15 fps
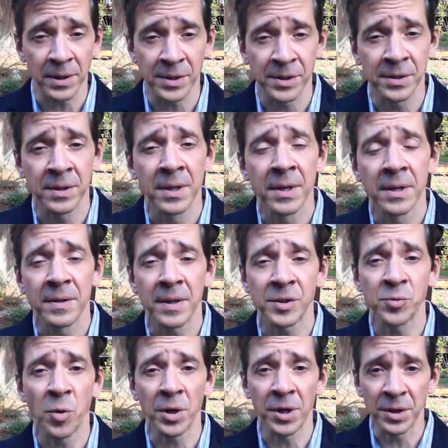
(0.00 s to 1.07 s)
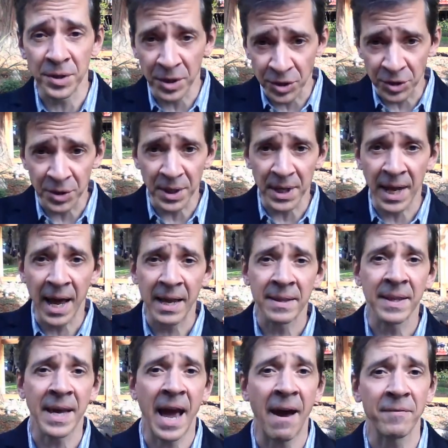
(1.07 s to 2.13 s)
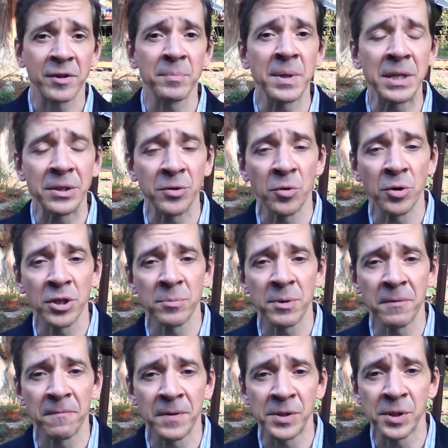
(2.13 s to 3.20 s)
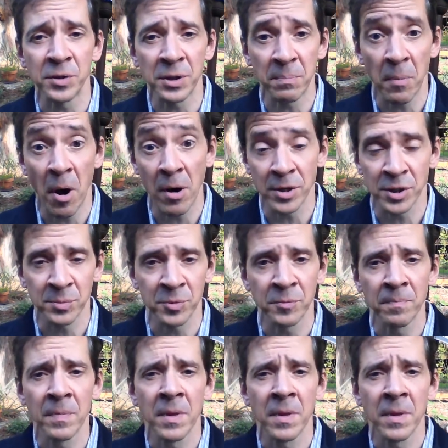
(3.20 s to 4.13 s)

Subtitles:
That's one condition that they have to meet in order to be physically possible.